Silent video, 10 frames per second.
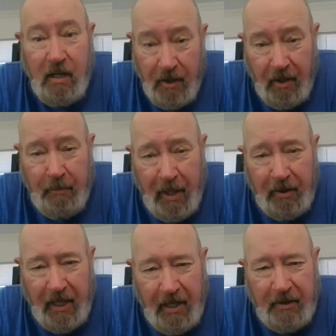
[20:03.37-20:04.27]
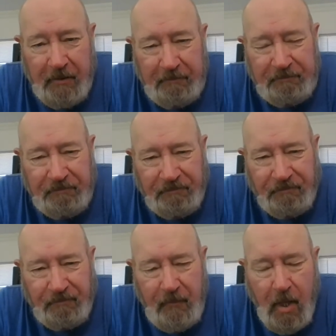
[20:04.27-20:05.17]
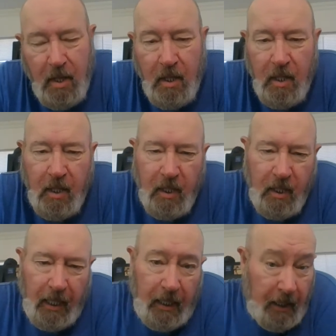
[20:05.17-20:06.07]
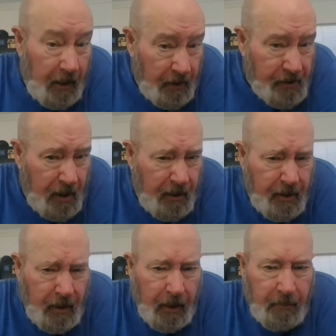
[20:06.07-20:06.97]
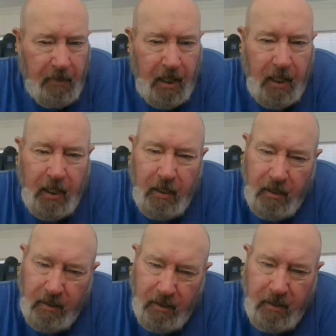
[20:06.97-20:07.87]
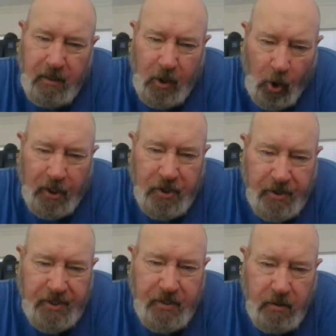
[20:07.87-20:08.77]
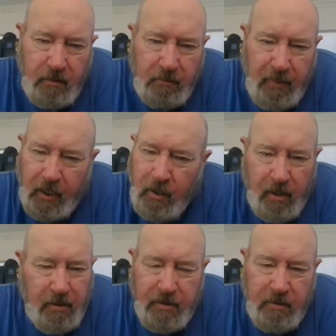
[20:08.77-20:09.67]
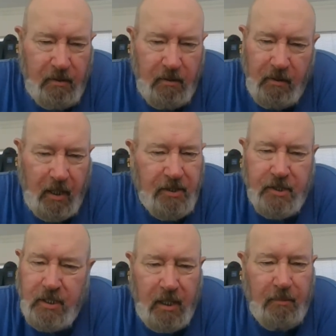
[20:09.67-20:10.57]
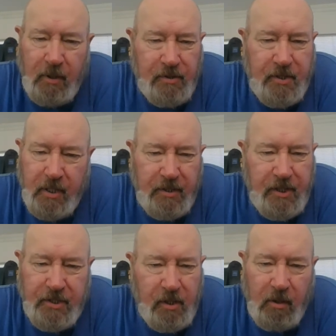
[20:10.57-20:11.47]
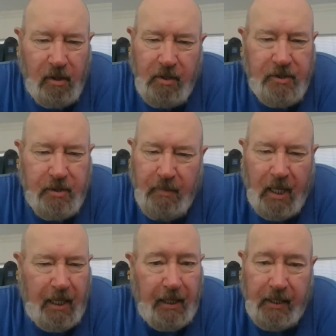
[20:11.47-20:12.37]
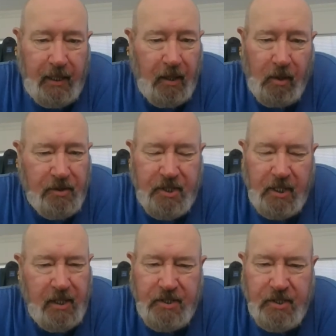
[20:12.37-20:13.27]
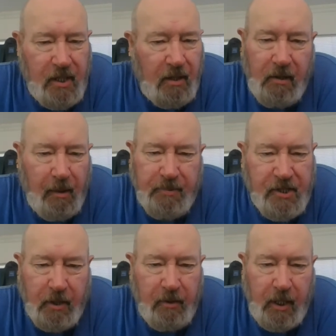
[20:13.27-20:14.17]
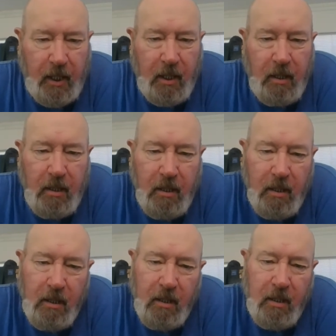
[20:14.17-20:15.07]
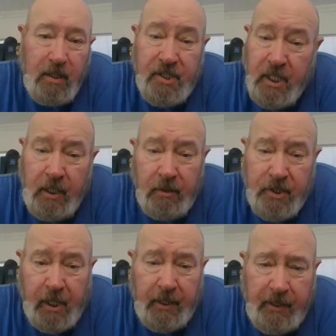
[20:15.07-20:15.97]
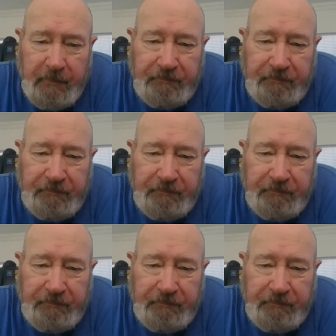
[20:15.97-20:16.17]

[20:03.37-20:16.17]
another meltdown. And then here's the other thing. Be cautious, because there's liberals that are just going to lose their mind, and they're going to see this another opportunity to steal shit.